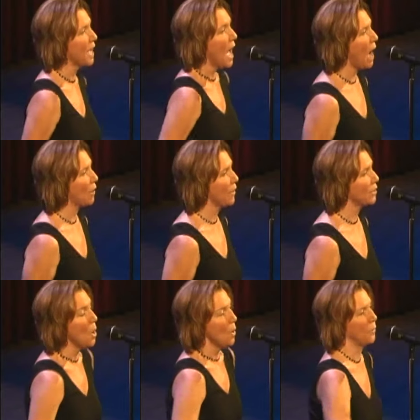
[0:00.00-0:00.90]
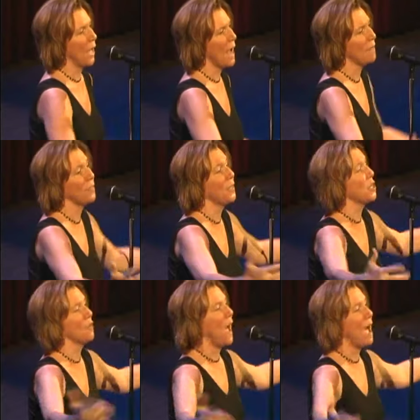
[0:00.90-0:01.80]
out of it will fly everything
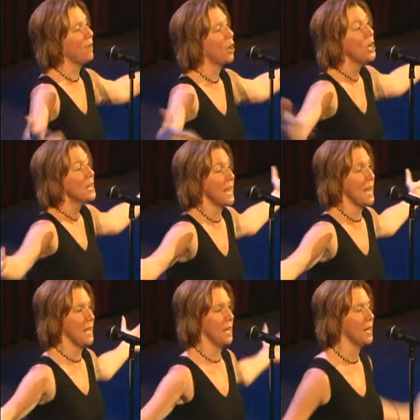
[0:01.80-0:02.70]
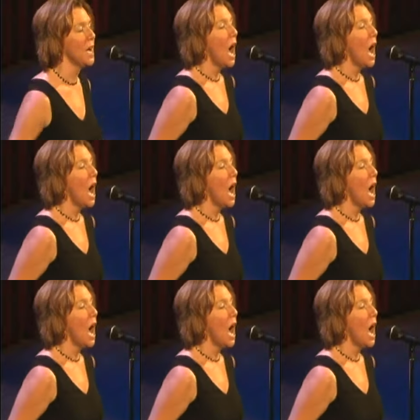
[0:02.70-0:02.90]
you've ever needed.